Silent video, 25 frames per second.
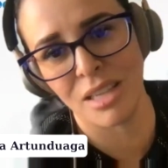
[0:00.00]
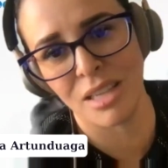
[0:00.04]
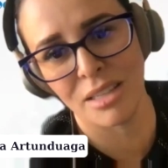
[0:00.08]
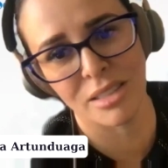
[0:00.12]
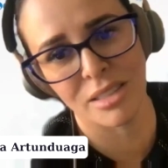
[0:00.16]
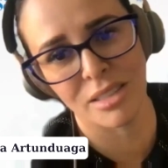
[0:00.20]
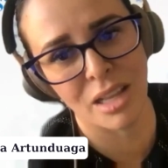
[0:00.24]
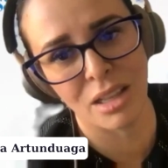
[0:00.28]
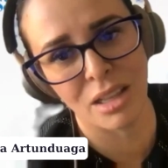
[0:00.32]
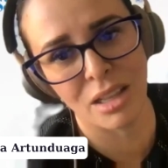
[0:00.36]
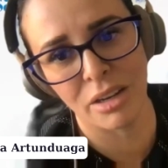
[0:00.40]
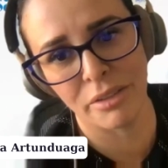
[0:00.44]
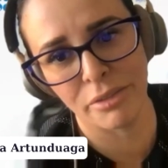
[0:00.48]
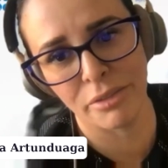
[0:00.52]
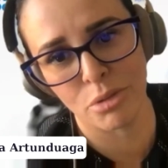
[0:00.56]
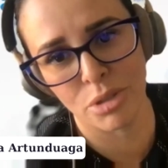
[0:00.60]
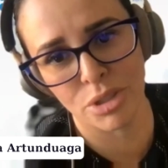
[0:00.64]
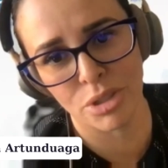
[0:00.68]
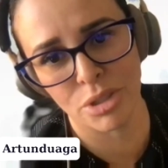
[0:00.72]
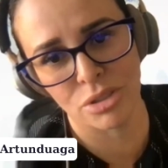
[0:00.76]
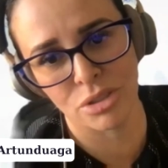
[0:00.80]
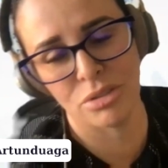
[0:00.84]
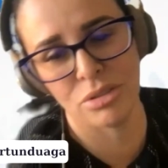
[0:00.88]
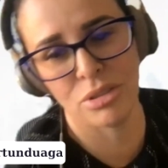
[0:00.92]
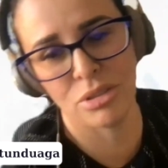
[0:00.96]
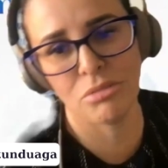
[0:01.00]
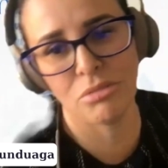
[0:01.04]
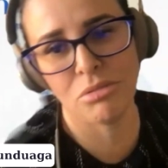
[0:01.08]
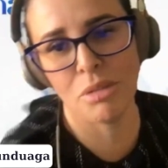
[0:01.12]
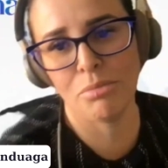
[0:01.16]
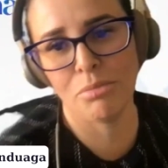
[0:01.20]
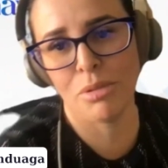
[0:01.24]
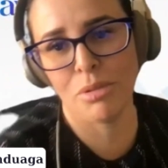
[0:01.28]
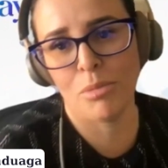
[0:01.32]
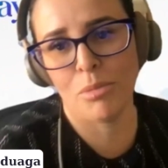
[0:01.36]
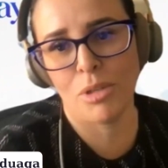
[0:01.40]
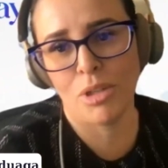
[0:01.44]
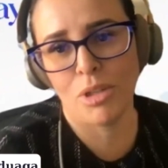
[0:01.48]
I asked a lot of questions
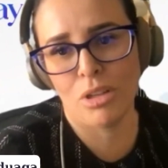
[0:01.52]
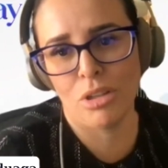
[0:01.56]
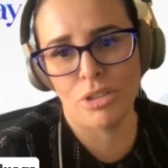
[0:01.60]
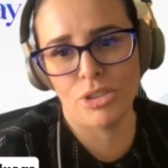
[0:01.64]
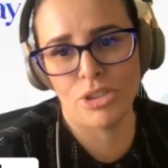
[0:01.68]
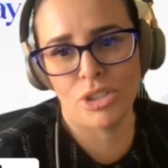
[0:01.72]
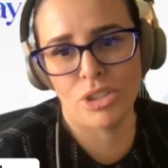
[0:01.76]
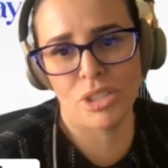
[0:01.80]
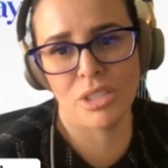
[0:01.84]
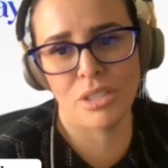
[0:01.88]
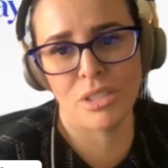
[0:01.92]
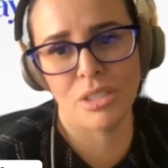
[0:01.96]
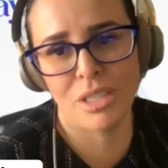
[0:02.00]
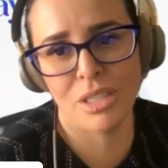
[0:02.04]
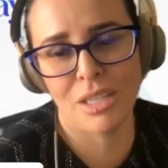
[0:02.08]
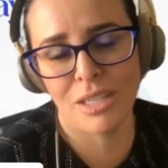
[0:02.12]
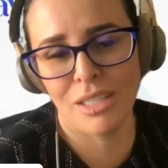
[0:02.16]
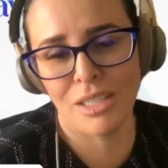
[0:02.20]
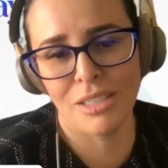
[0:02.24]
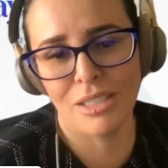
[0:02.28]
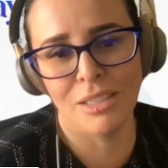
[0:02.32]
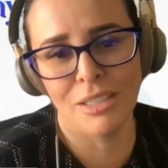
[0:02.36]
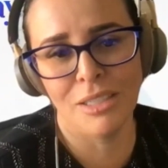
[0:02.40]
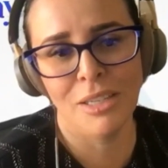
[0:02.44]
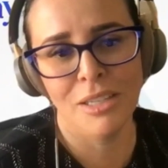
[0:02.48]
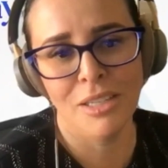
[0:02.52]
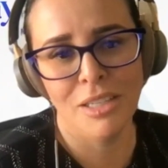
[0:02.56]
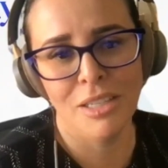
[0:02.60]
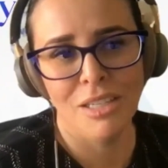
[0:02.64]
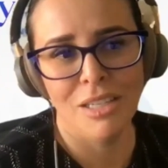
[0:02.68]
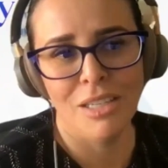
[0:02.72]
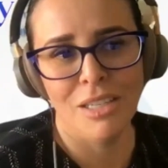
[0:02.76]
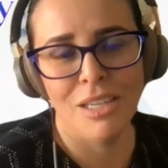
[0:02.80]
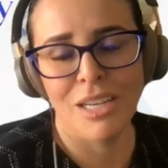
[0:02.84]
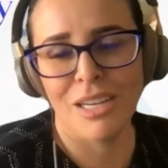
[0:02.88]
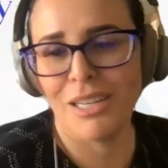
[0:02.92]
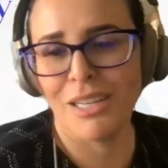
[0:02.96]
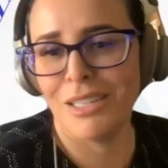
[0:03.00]
around pulmonology, and
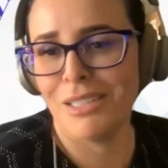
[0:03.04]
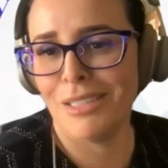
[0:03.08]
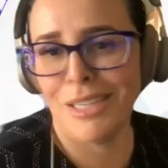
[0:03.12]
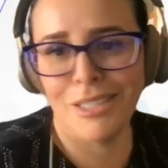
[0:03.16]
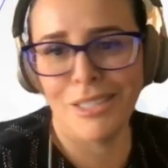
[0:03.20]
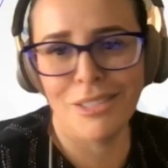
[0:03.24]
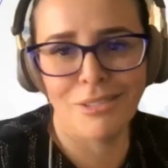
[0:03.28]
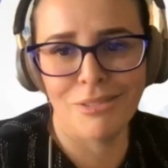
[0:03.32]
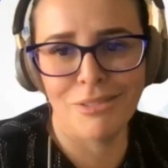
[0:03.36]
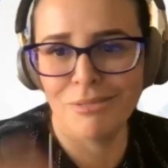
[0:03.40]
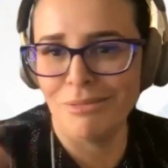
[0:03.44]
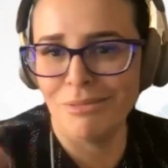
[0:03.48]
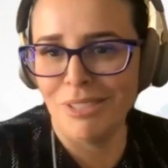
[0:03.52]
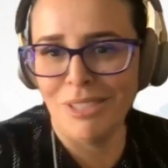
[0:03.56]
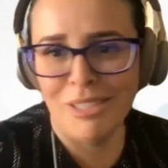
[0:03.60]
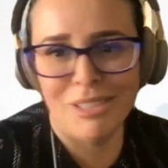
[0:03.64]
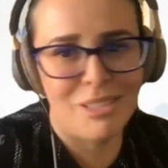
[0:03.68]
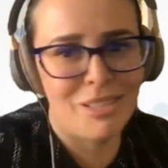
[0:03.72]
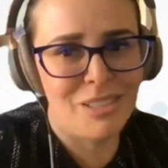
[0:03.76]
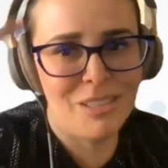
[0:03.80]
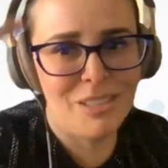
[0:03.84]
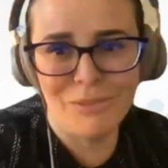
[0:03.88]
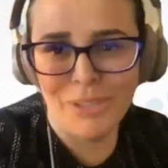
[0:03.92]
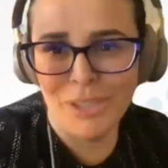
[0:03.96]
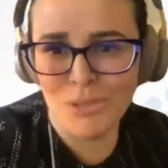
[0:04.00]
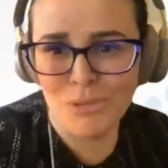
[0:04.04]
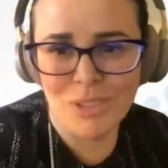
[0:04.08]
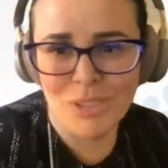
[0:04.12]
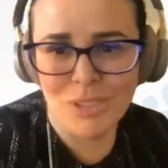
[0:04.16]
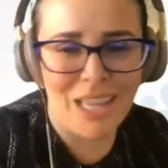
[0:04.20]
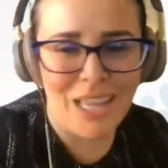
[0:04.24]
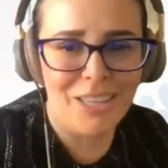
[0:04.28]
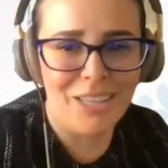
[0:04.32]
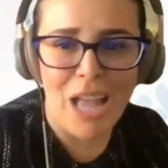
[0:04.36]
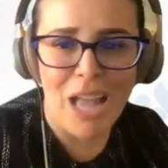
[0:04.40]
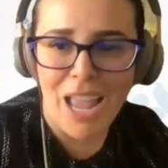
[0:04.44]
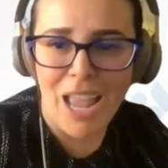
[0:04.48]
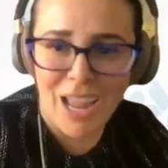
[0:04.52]
I
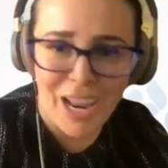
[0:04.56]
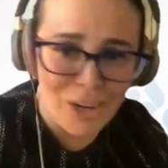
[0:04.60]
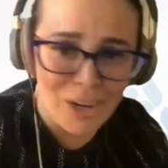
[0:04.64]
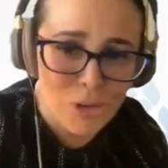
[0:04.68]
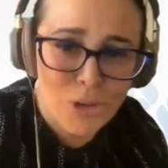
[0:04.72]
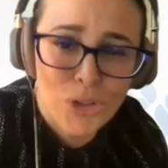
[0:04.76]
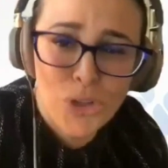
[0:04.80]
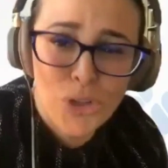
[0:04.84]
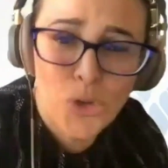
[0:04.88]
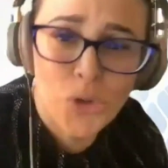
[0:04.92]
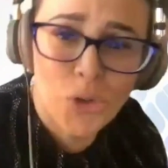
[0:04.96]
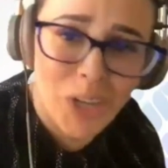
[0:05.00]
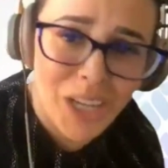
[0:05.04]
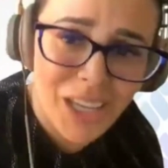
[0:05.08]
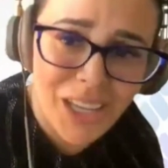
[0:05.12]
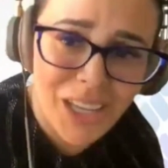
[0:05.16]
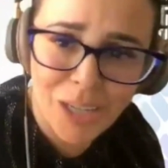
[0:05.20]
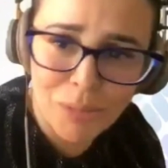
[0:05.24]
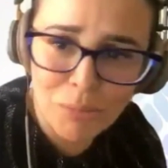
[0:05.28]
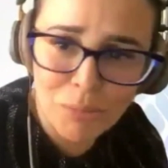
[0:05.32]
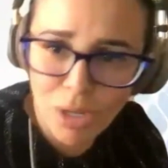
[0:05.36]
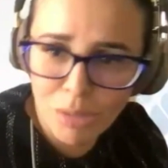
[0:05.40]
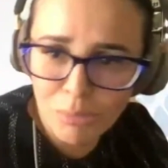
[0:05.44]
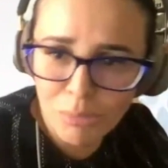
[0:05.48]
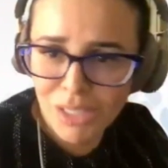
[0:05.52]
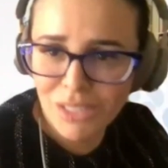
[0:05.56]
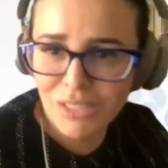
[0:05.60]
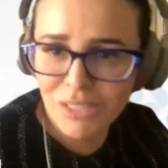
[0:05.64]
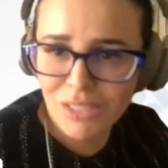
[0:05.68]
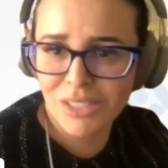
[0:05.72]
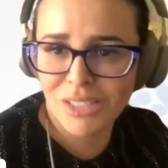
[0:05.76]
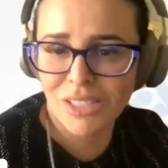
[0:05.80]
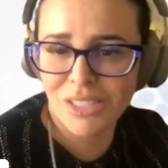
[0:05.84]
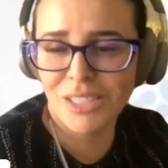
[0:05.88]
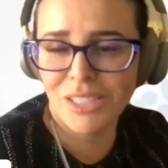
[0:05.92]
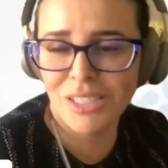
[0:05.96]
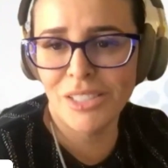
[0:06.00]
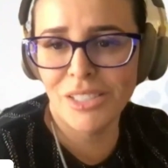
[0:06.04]
even like I had a eureka
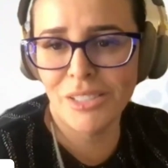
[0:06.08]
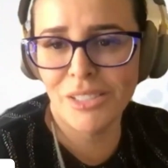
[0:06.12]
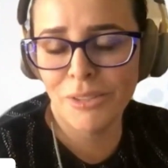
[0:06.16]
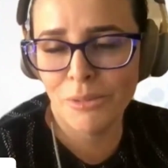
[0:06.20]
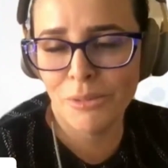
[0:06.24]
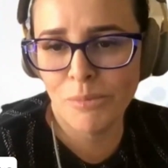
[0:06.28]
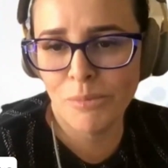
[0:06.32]
moment